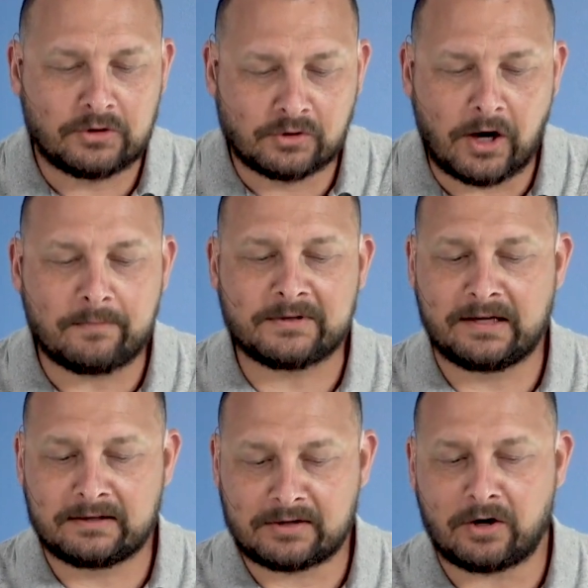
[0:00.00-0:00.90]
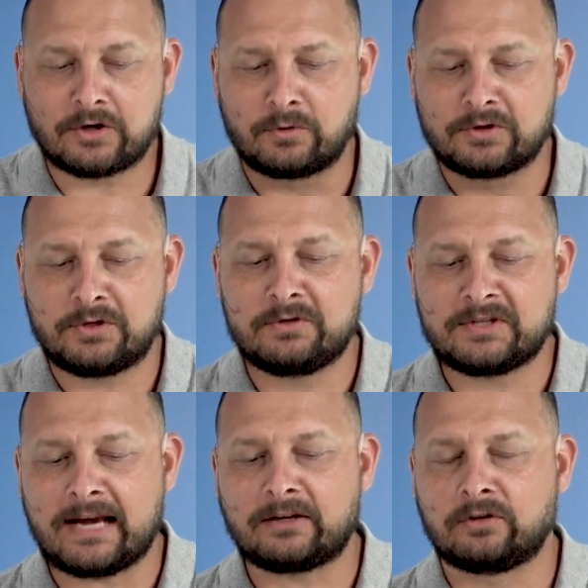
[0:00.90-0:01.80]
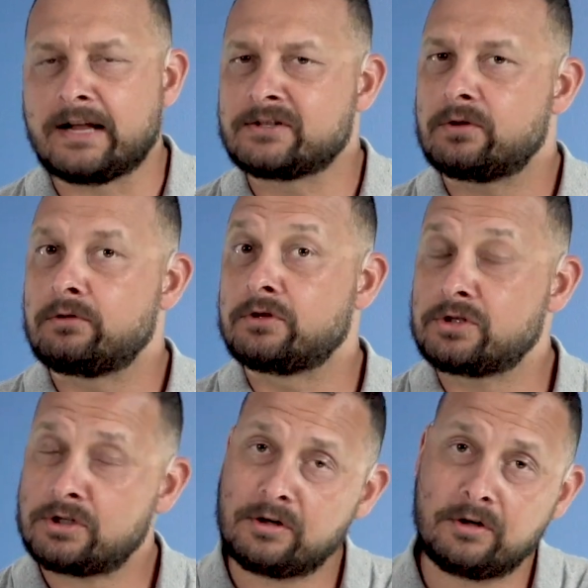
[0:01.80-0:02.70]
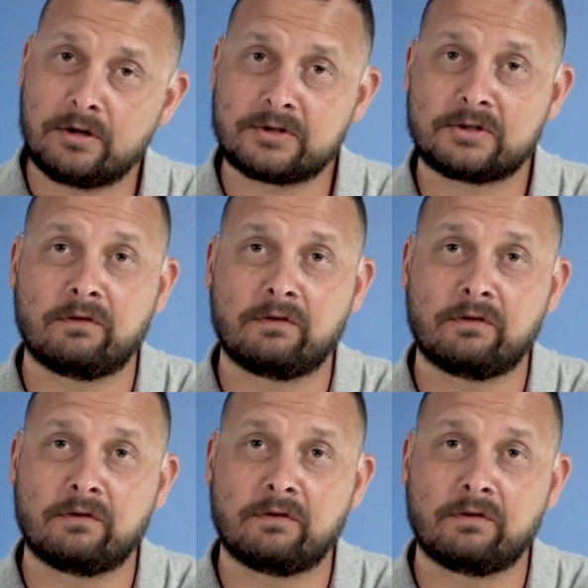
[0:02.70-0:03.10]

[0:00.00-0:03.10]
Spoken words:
drums and guitars were too secular, and so the church